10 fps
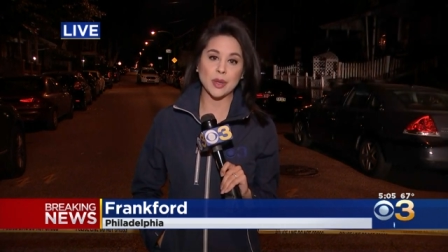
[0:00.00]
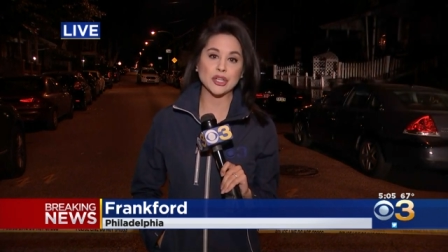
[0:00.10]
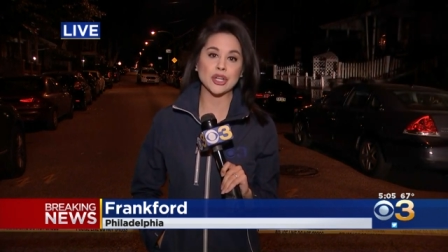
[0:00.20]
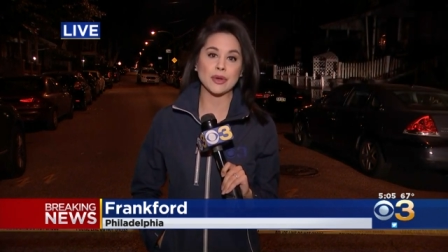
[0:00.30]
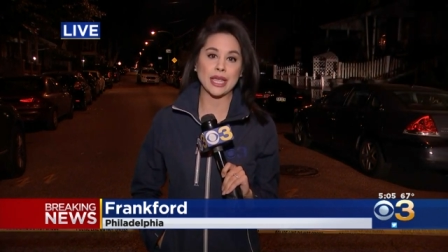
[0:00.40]

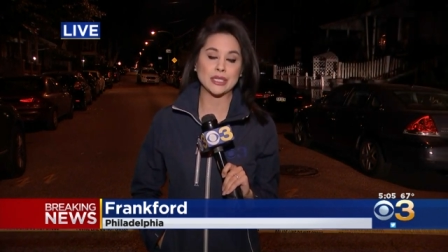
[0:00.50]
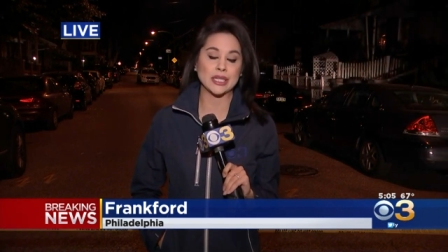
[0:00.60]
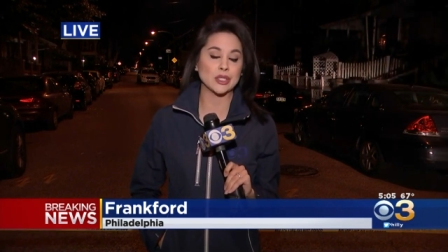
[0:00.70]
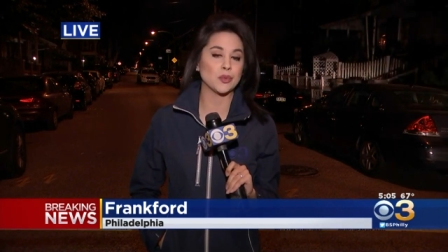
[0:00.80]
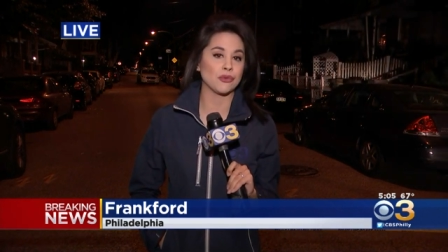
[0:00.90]
spent shell
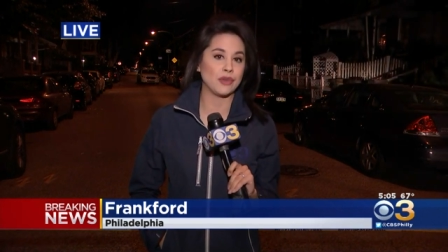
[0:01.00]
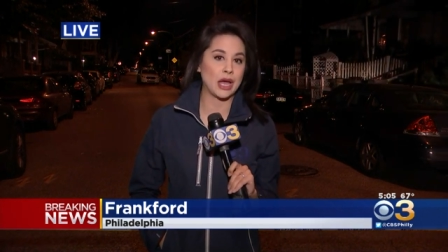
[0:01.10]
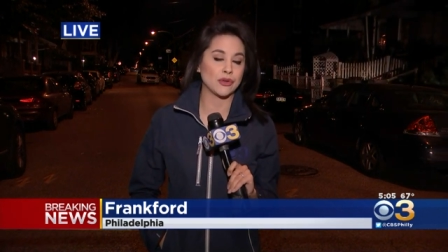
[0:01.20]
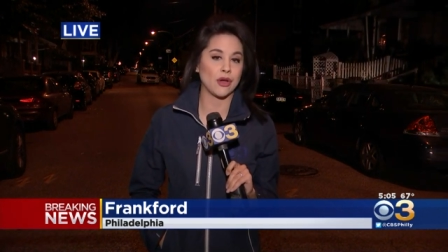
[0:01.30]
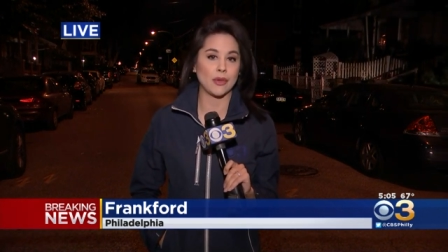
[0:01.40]
casings, were
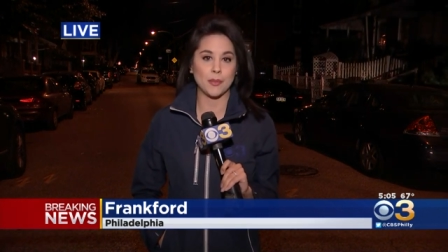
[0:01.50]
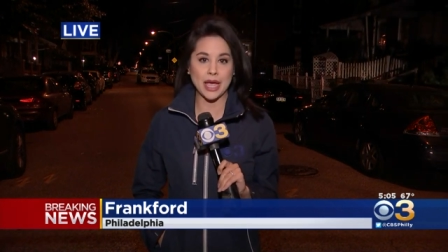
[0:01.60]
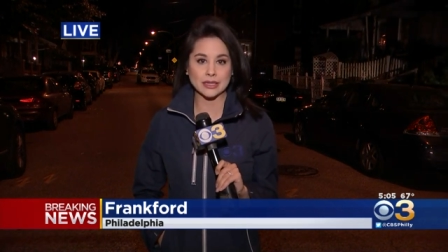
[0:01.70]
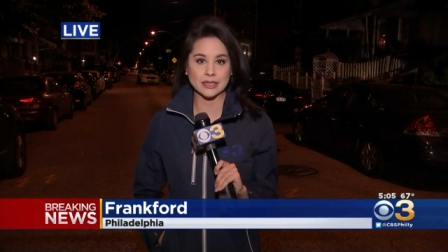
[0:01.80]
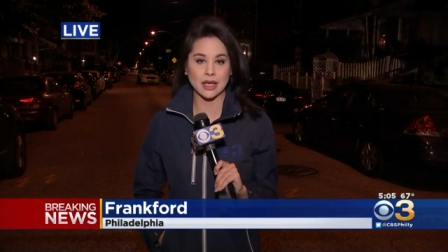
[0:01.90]
found on the
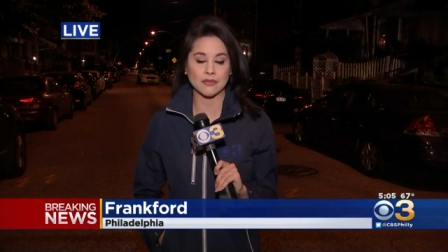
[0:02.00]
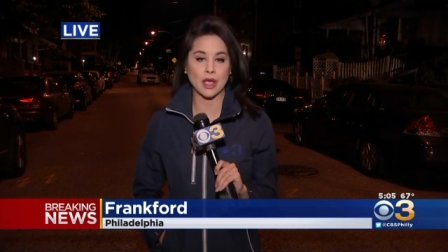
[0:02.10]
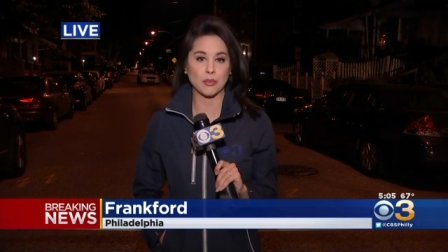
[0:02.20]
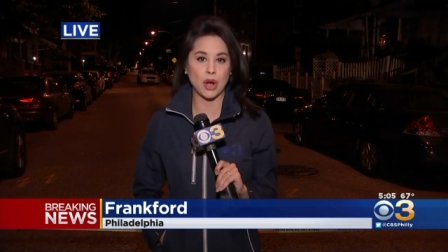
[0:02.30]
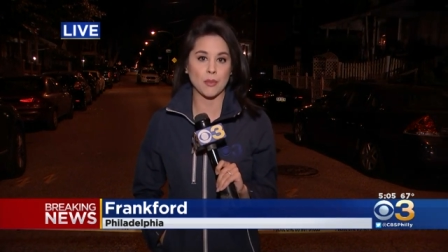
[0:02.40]
backside of
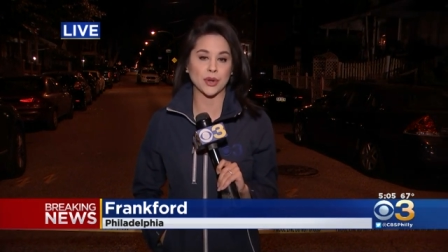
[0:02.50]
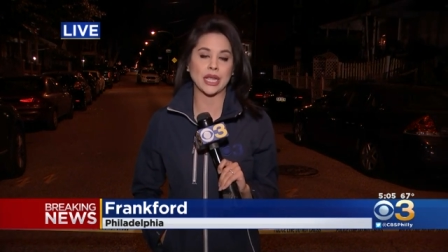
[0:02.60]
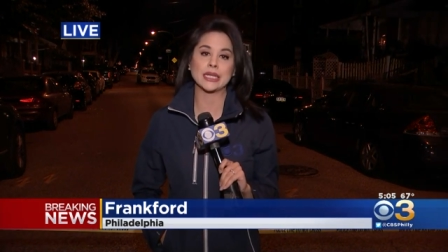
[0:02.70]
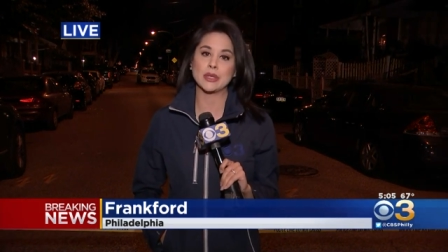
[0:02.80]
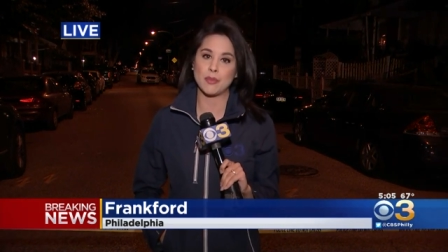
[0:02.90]
that
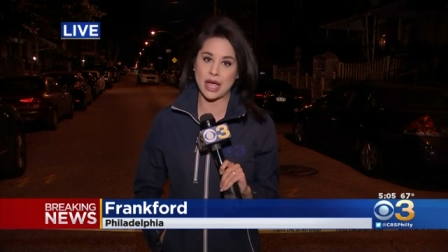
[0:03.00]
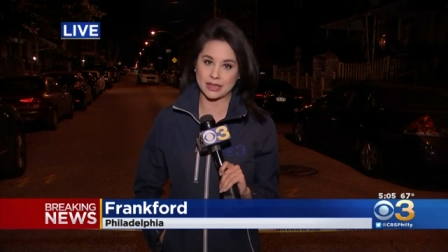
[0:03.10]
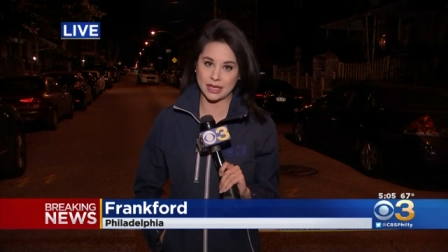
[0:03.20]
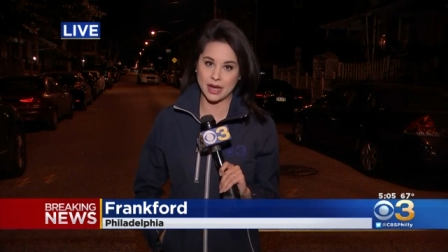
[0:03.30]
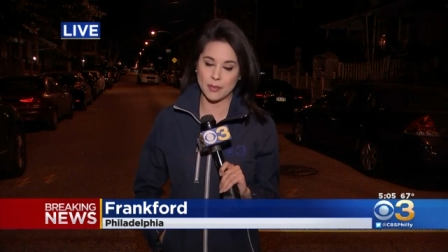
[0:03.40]
property to
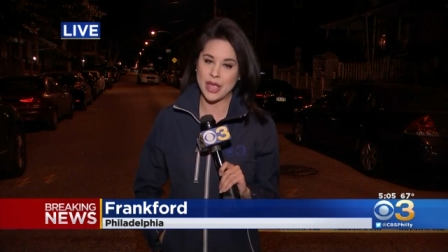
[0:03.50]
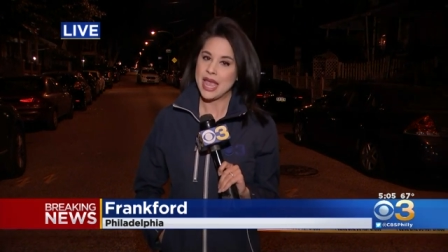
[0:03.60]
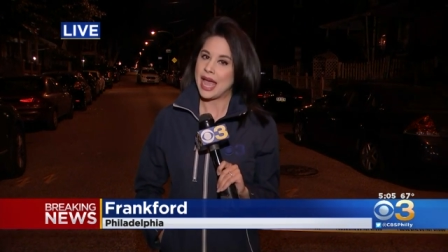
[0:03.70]
back that up.